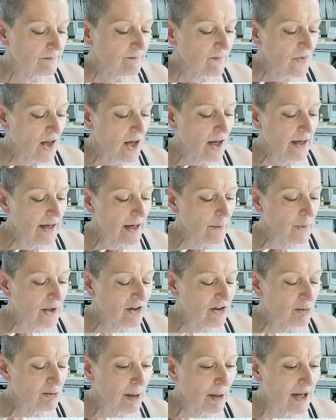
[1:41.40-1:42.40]
And I will
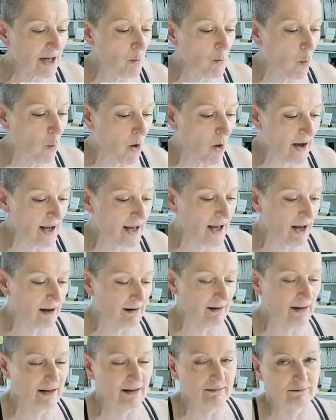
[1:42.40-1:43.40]
explain why
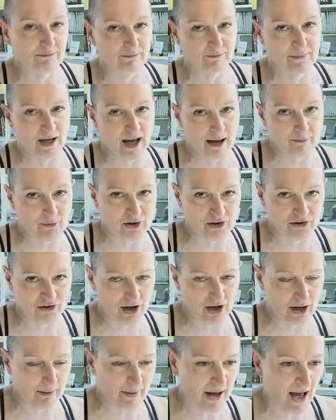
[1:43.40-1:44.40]
I am
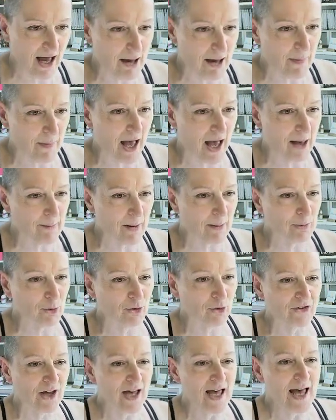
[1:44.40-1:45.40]
concerned about air
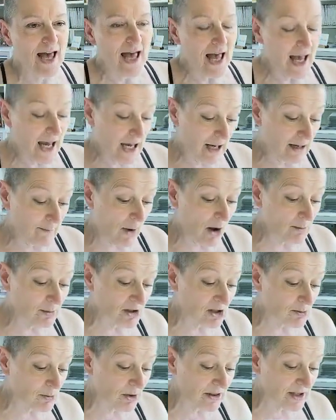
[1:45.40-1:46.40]
bubbles in a
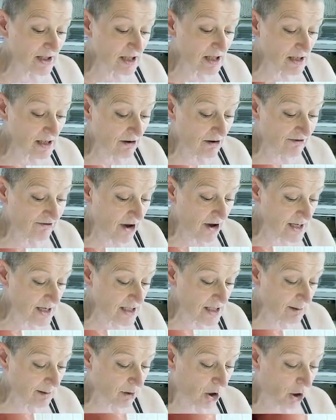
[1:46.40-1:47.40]
moment. But this is our fine
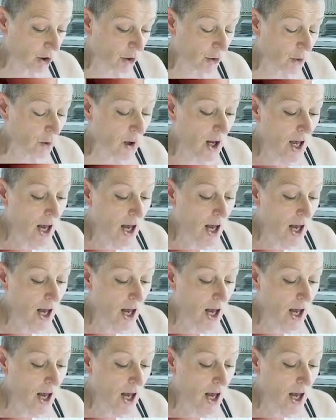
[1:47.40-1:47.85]
tip glue.